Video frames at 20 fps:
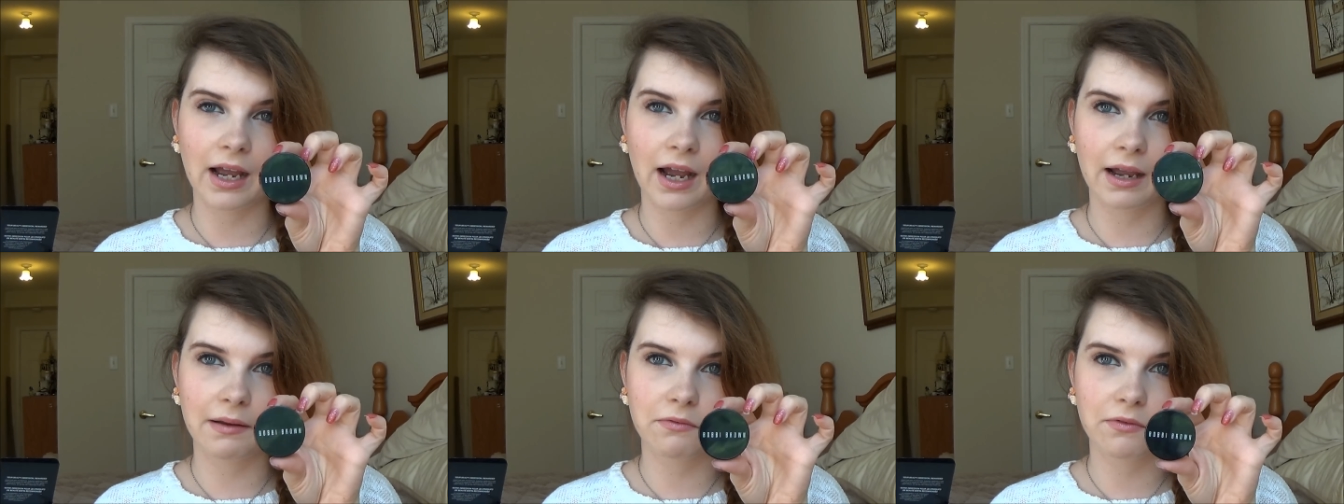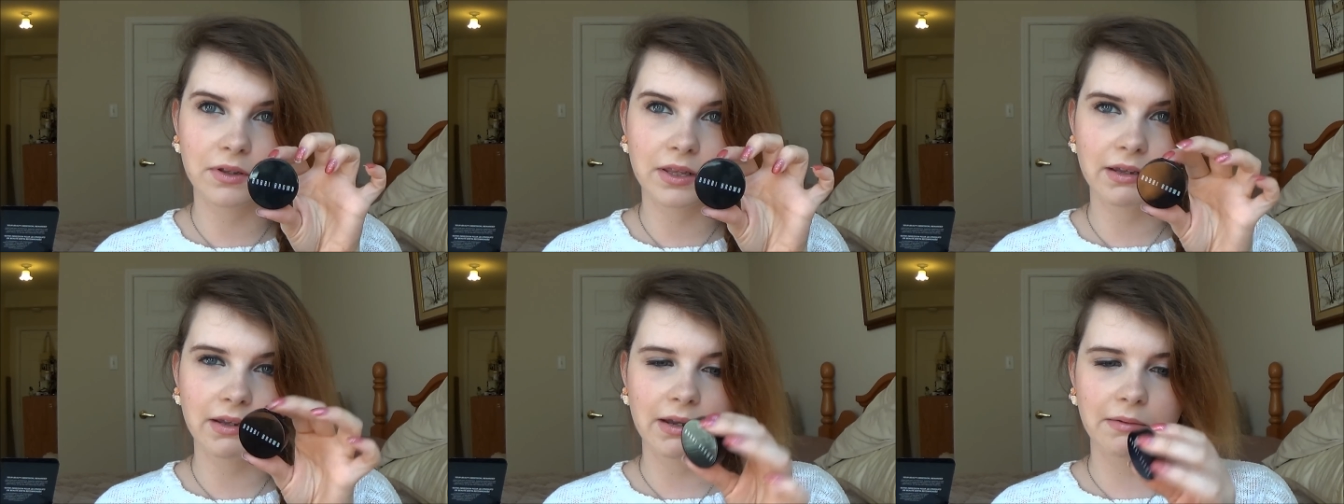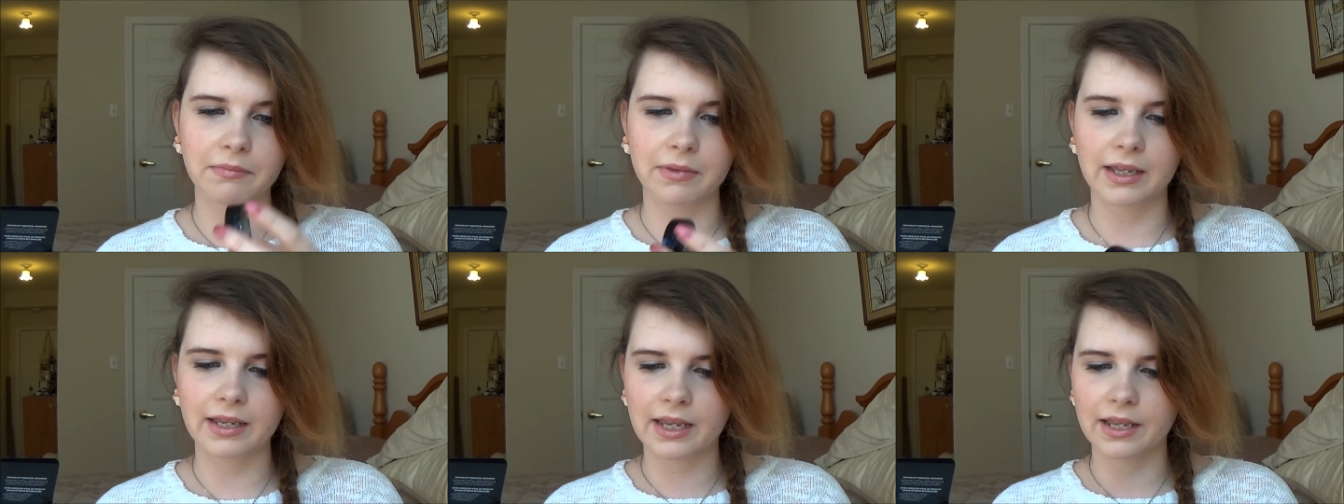I really
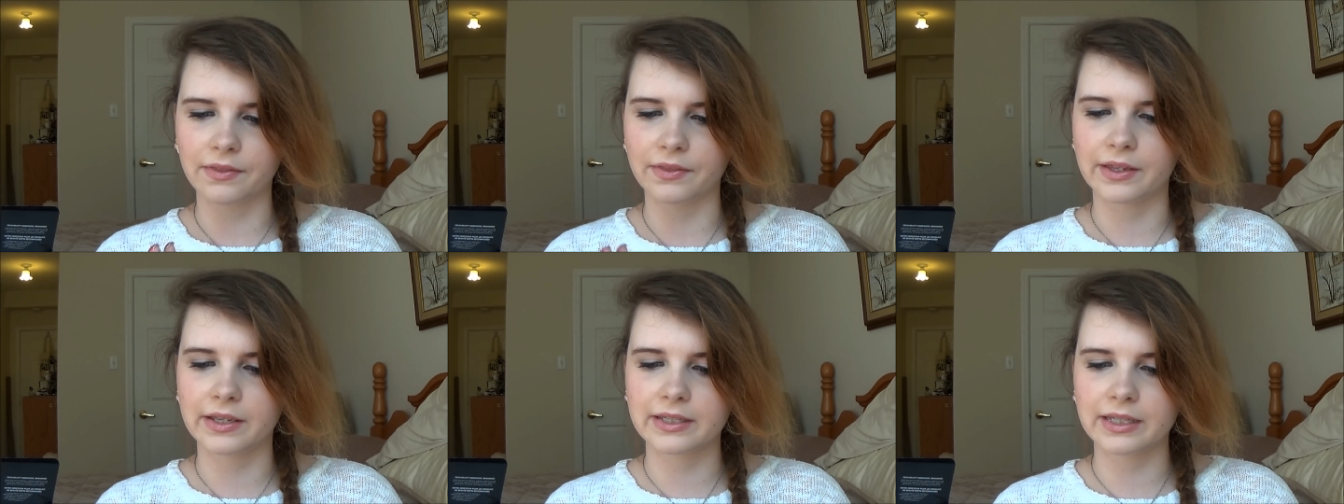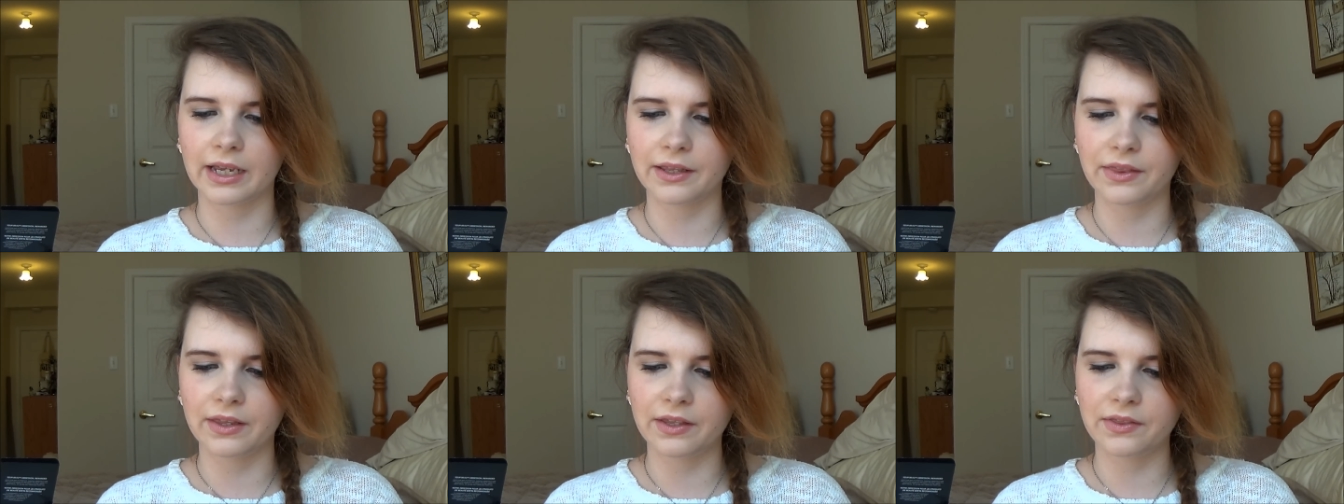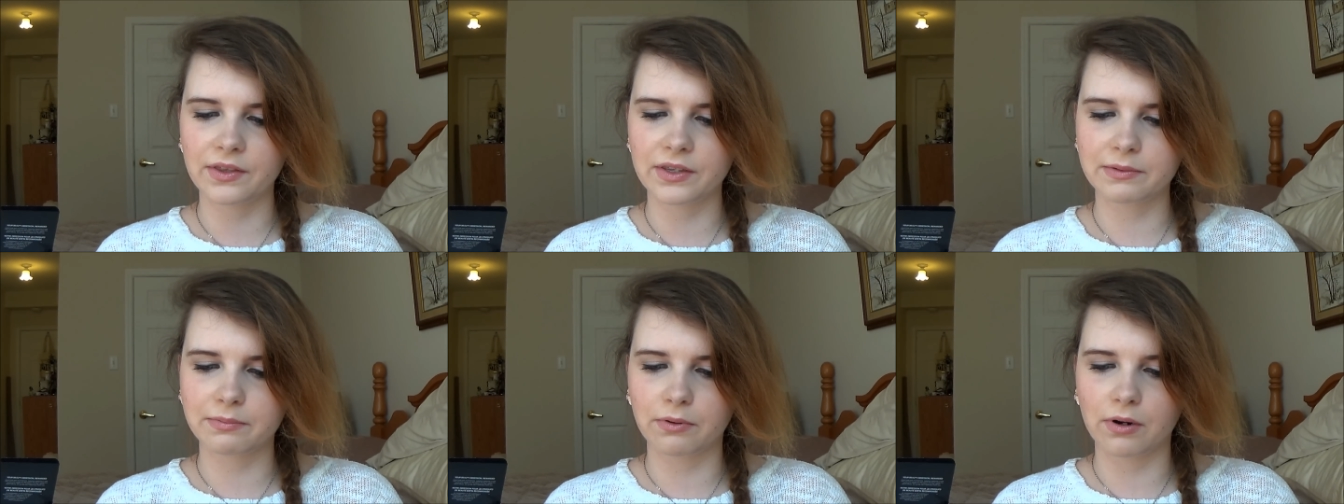am liking this. I
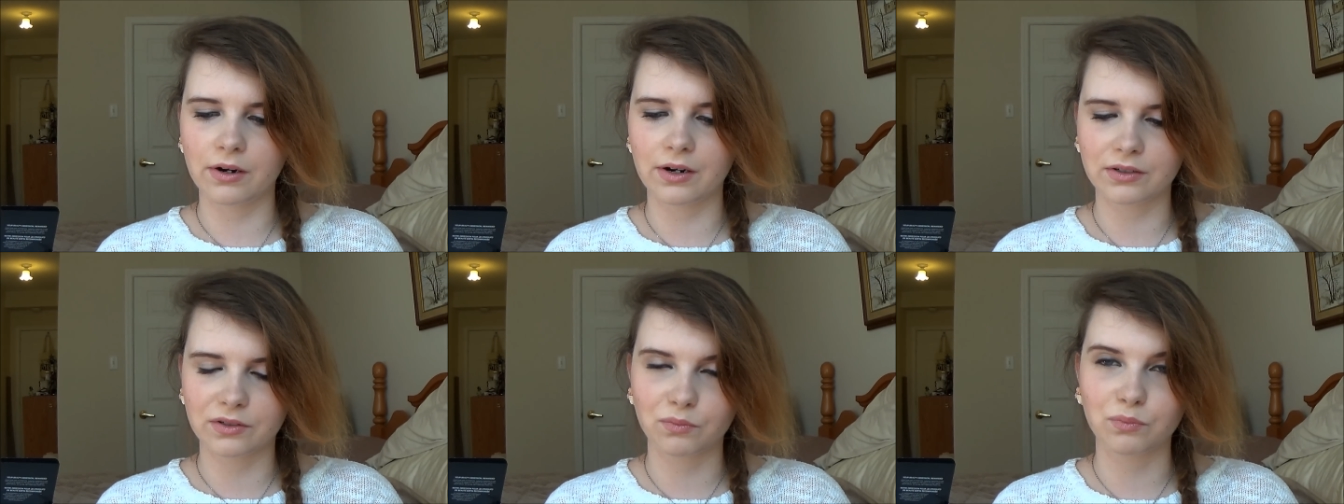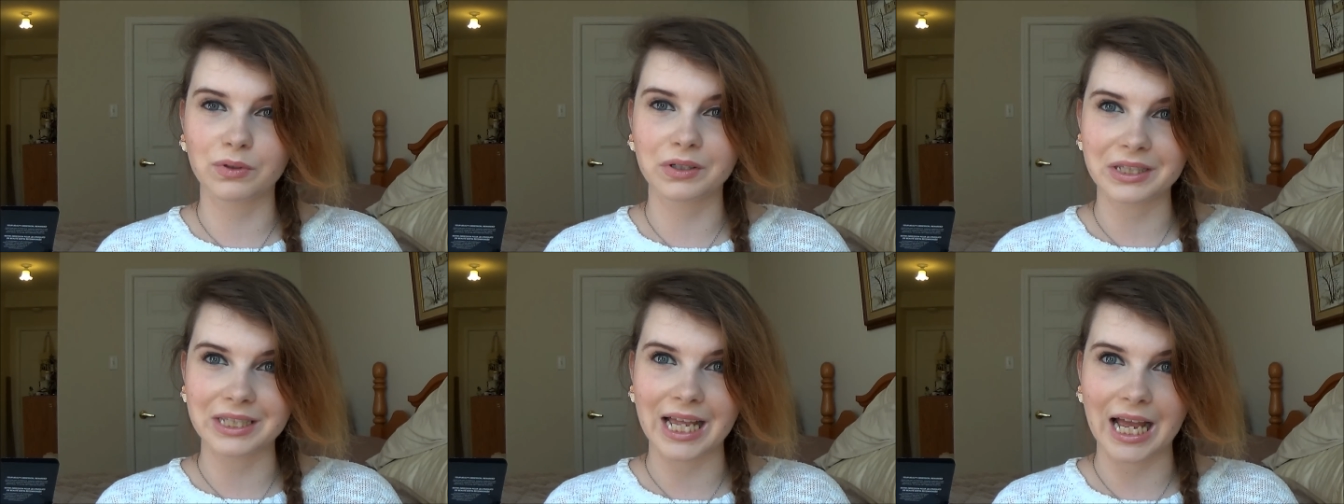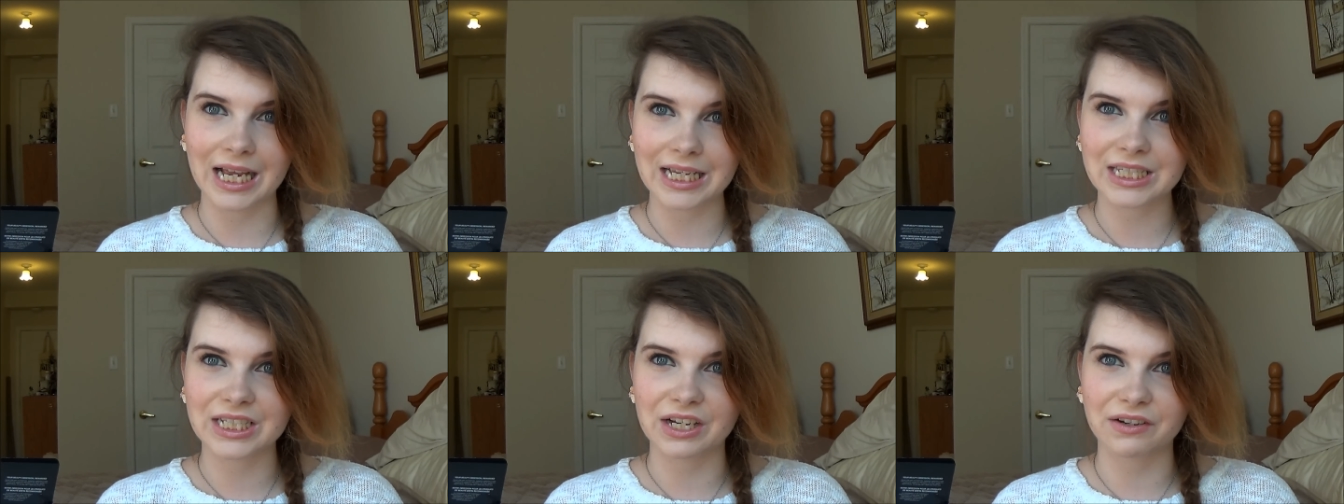think this product will
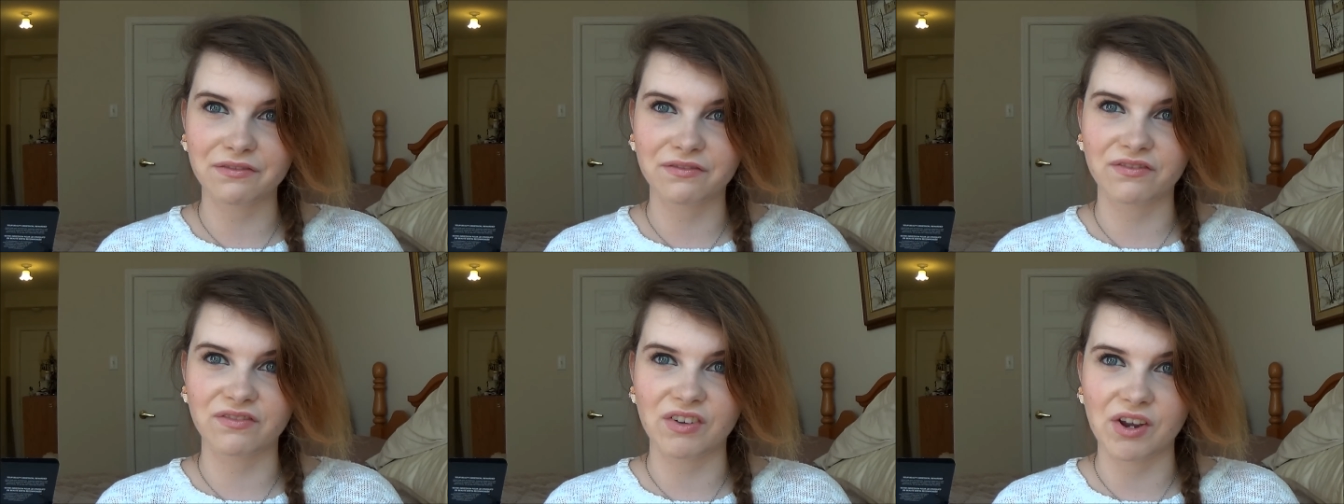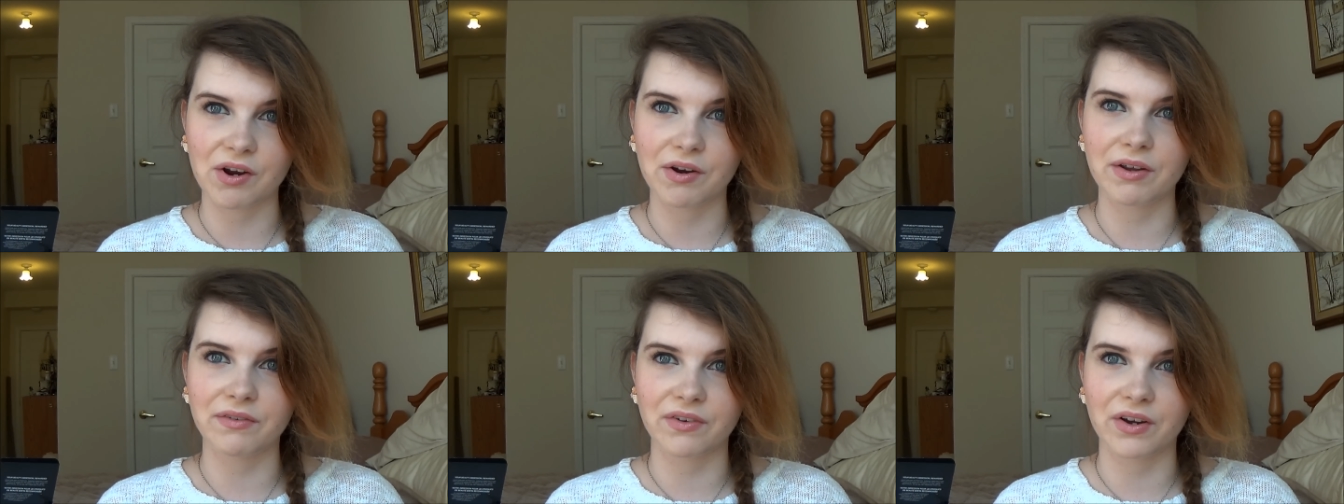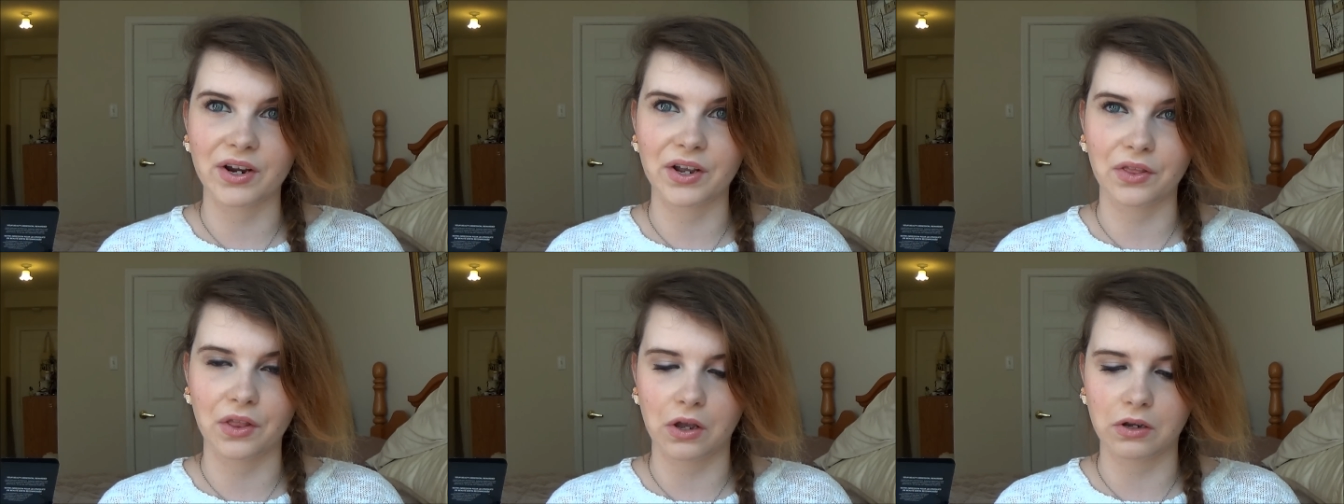last a very,
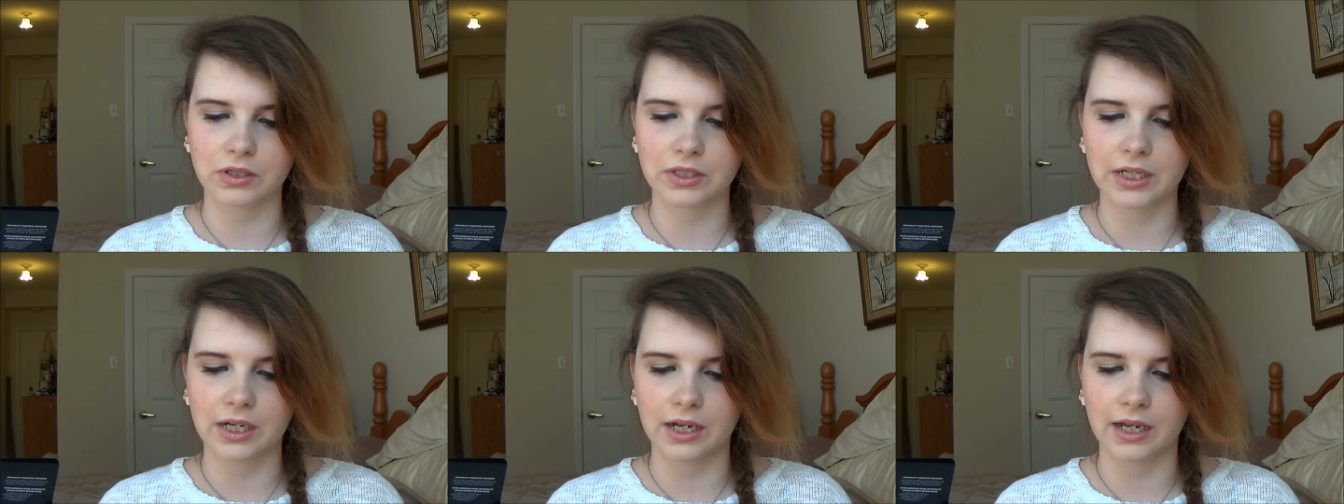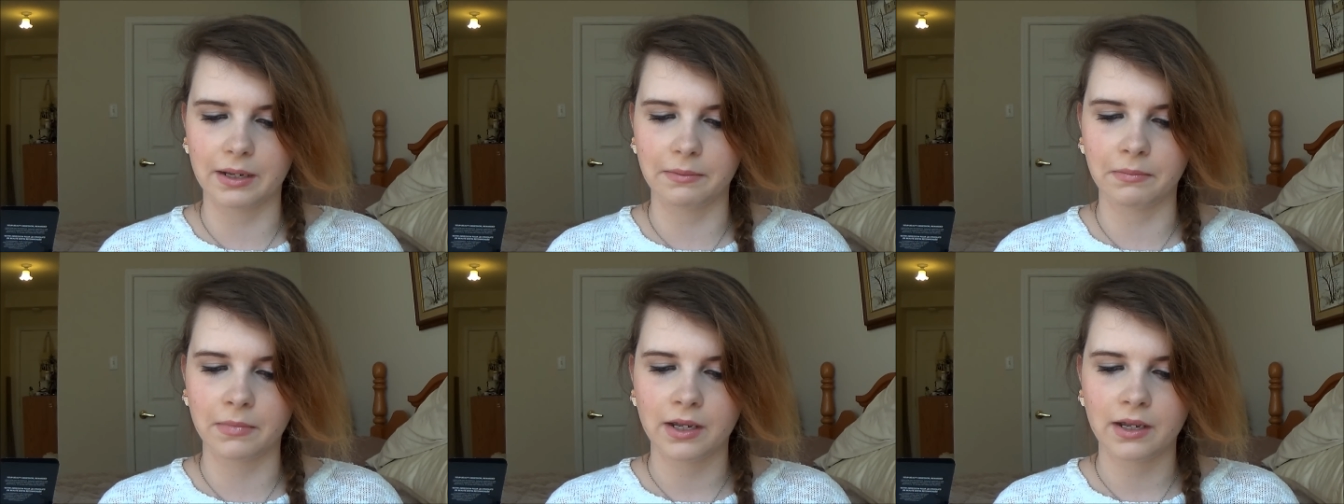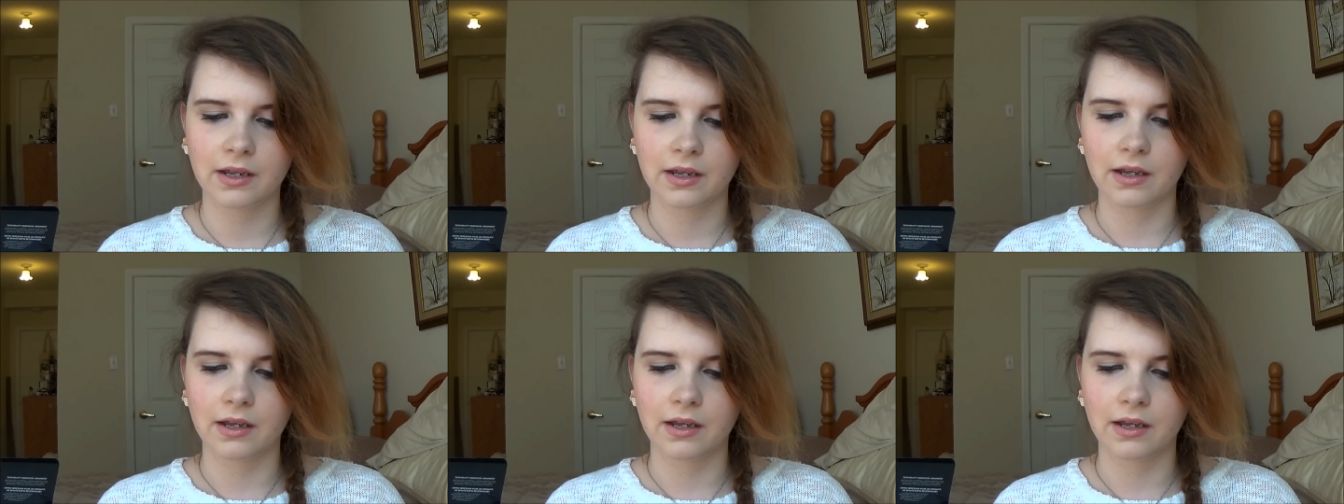very long time